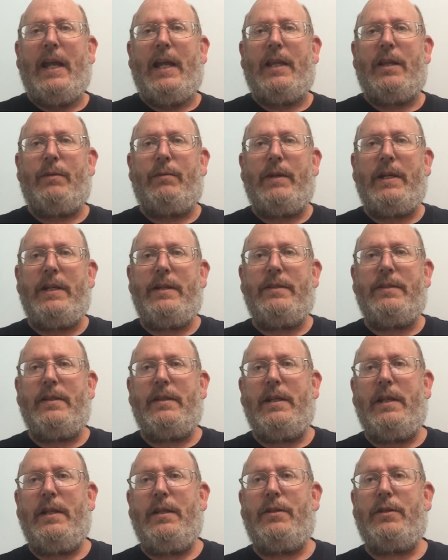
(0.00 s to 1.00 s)
And the
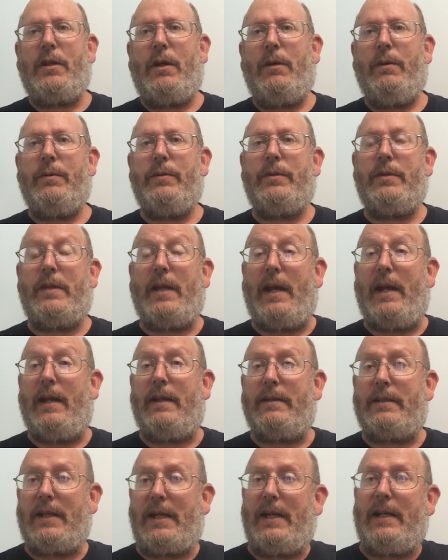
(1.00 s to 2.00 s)
reason he chose
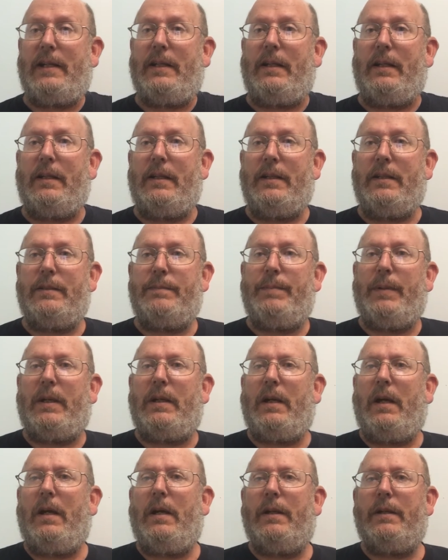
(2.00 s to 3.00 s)
that title is
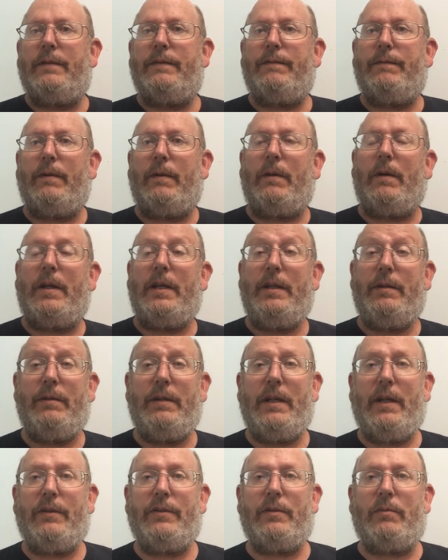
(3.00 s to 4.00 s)
because for
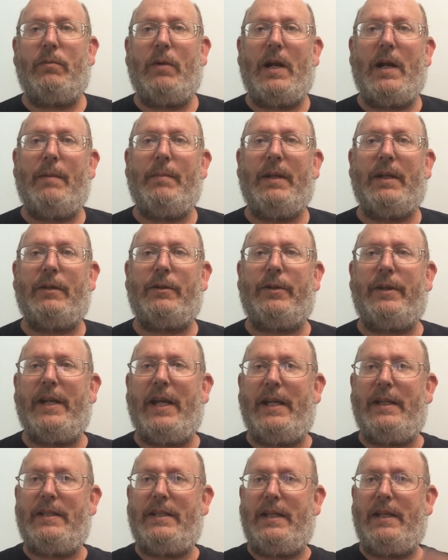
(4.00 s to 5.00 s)
Henry Nelson Wyman,
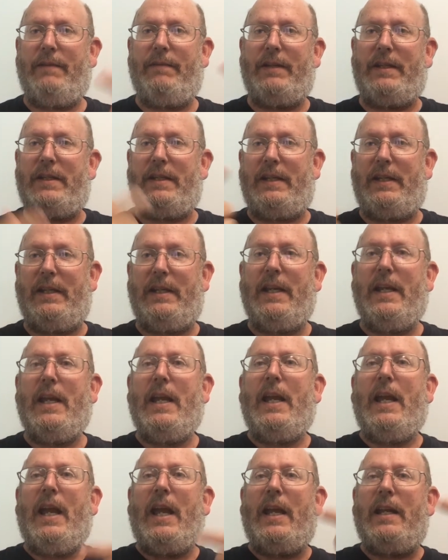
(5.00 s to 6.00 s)
creativity
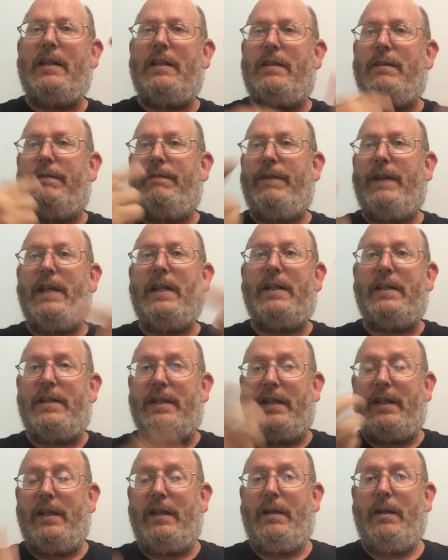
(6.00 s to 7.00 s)
and
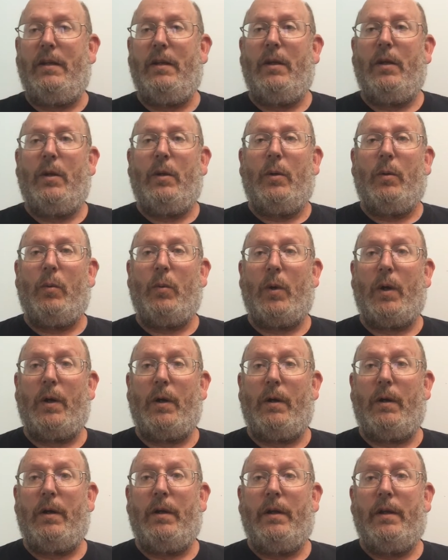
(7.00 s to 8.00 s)
divinity
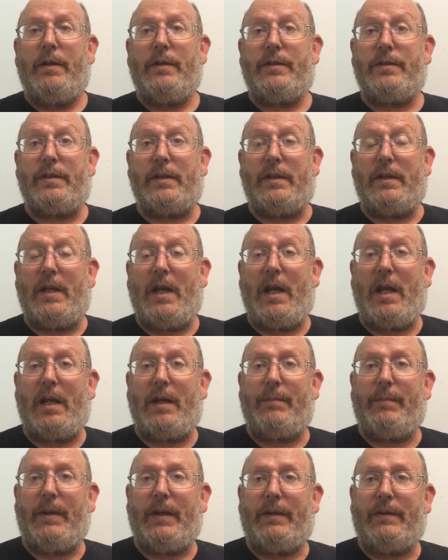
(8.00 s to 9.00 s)
were
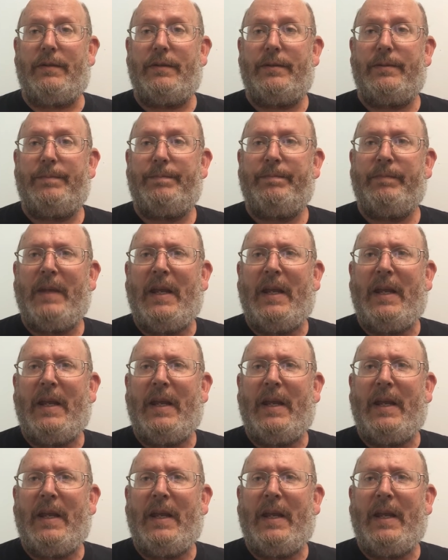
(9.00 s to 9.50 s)
synonymous.